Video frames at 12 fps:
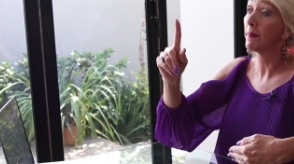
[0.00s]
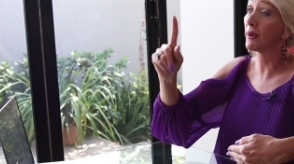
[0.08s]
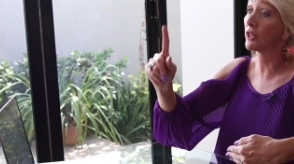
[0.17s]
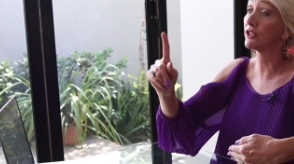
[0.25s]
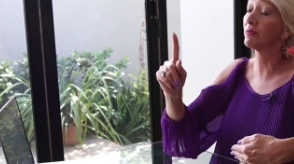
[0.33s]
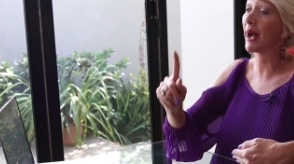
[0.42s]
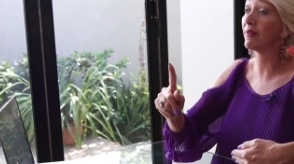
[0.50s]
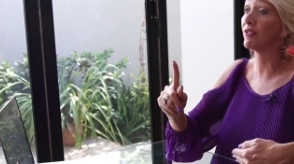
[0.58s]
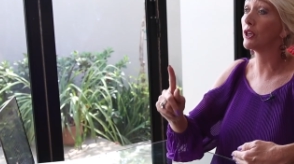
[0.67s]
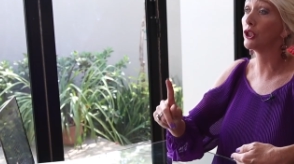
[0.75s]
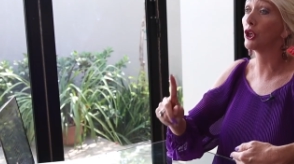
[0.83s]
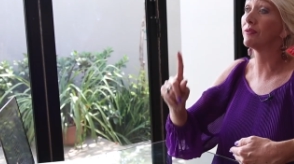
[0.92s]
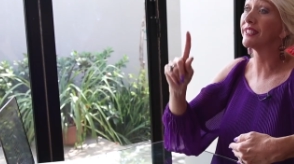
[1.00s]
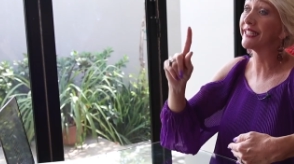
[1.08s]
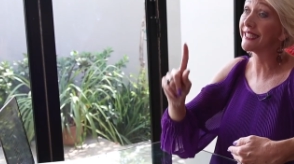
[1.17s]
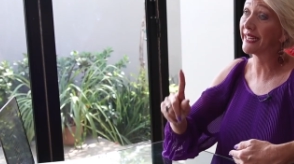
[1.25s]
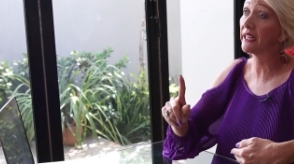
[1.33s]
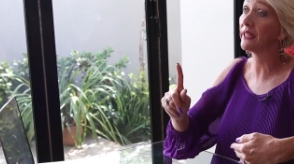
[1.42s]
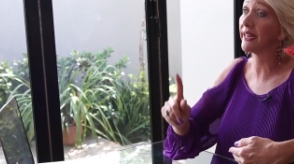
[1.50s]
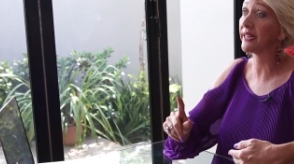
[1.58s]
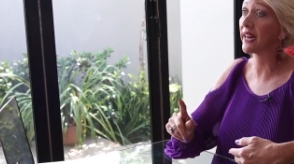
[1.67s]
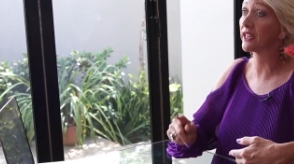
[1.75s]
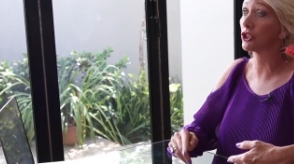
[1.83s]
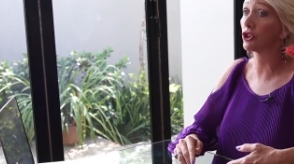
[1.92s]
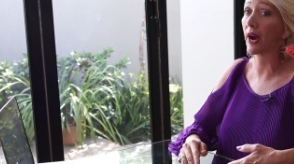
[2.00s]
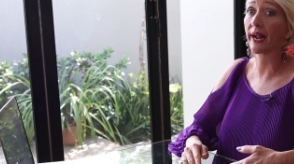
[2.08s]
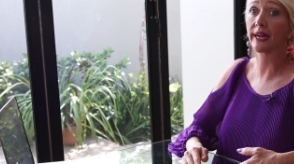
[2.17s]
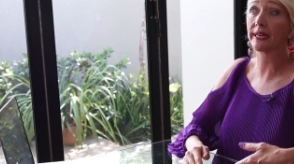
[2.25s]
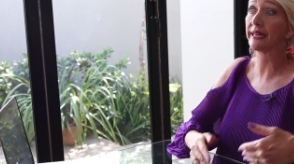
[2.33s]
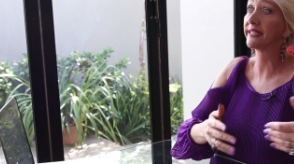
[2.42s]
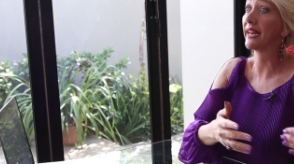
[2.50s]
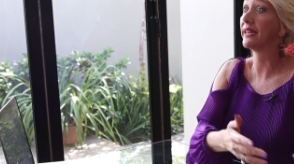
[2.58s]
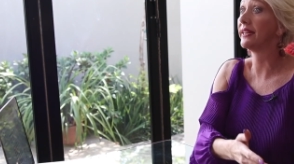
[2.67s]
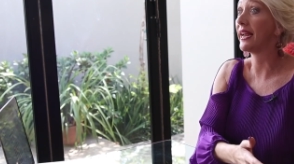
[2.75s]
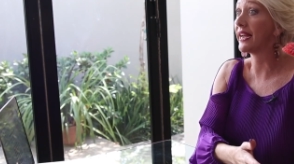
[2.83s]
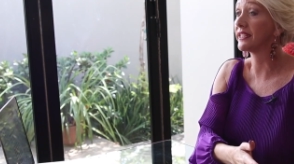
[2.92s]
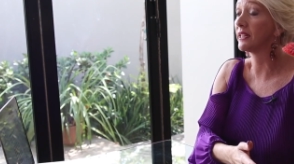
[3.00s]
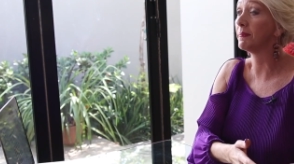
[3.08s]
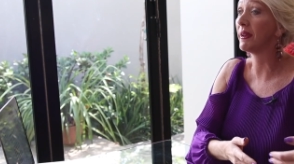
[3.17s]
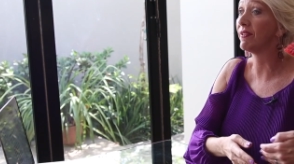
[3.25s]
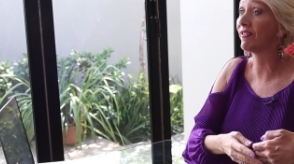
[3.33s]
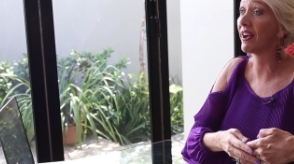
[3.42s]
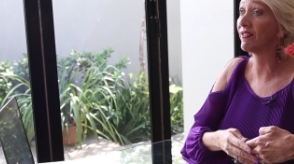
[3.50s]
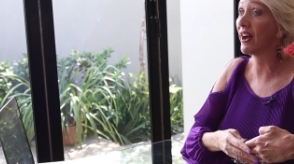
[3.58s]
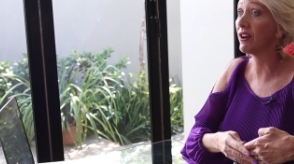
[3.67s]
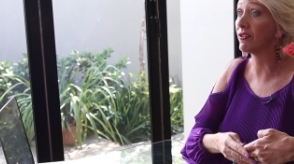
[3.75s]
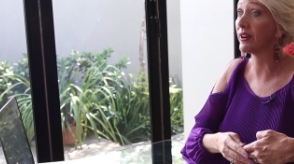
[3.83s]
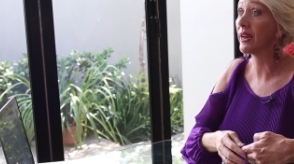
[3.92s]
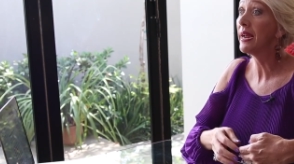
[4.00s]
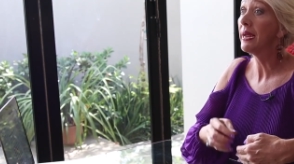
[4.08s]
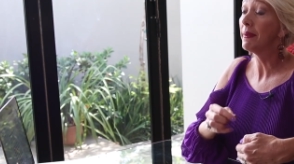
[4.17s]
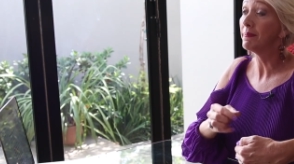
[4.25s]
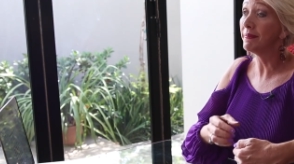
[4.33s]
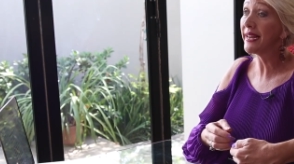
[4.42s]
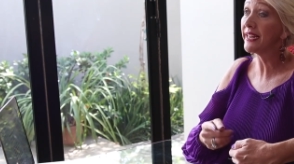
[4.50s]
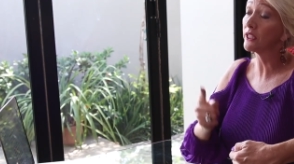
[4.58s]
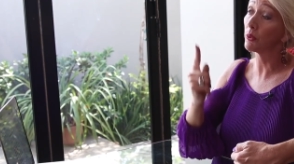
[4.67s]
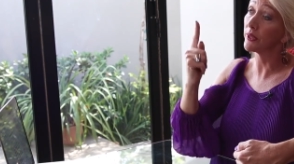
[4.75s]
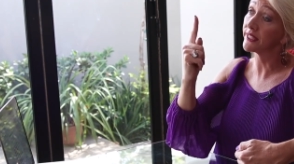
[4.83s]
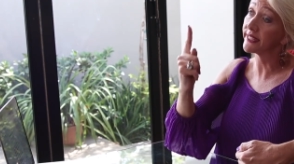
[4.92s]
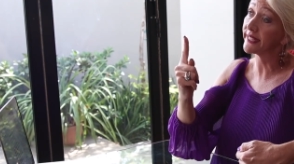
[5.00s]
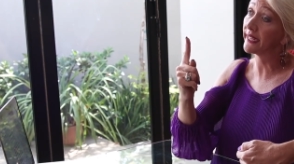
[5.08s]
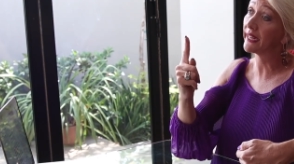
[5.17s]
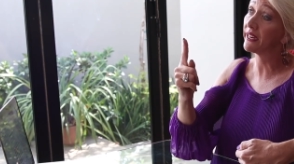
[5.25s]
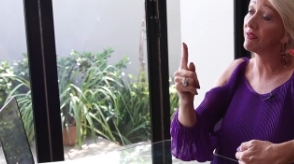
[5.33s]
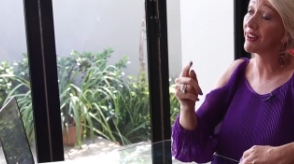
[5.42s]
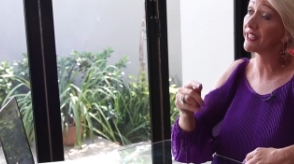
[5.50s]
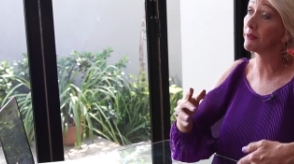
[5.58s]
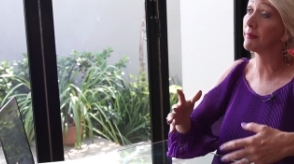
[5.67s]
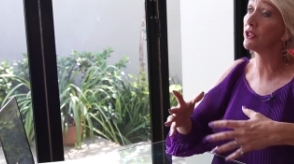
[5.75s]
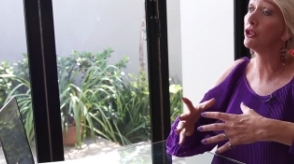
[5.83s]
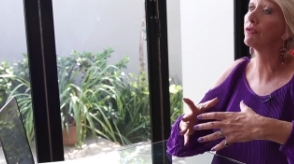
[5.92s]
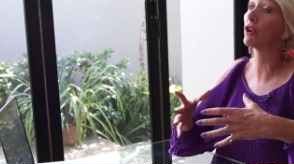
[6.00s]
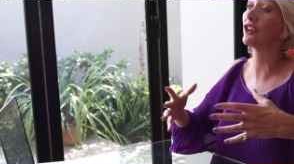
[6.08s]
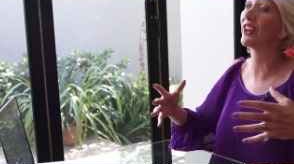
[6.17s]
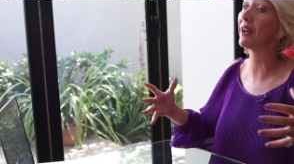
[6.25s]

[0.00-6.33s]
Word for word: Because by virtue of a single index tracker, let's say in the S&P 500, means with a single investment, you've got